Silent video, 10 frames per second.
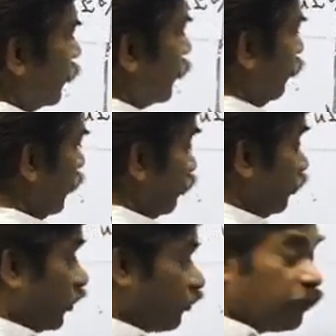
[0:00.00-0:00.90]
because
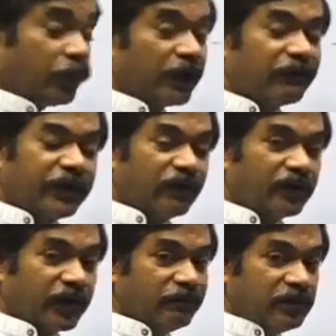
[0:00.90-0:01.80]
you have to calculate
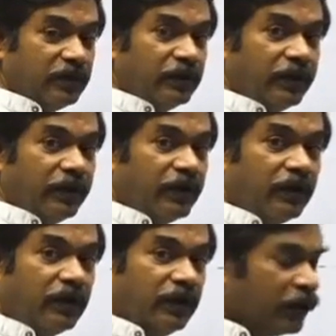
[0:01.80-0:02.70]
after time t, and
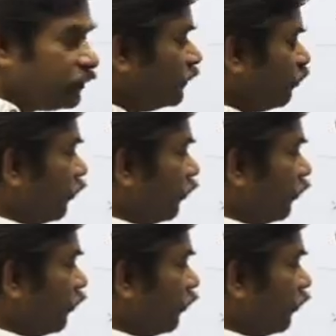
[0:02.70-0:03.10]
x is what?